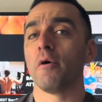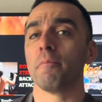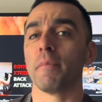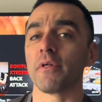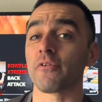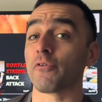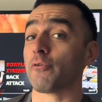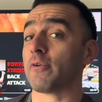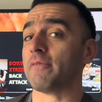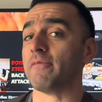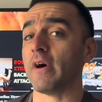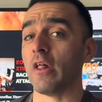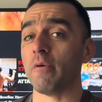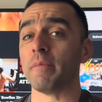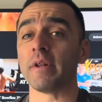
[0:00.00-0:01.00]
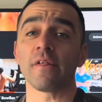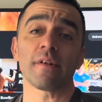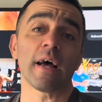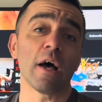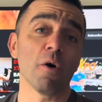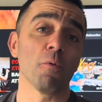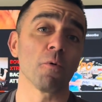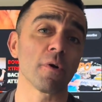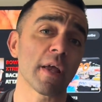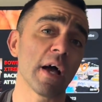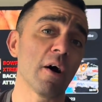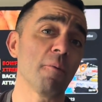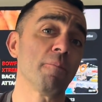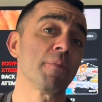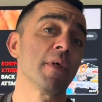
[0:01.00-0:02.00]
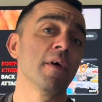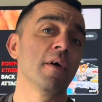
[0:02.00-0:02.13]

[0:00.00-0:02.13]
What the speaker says: muscular development style workout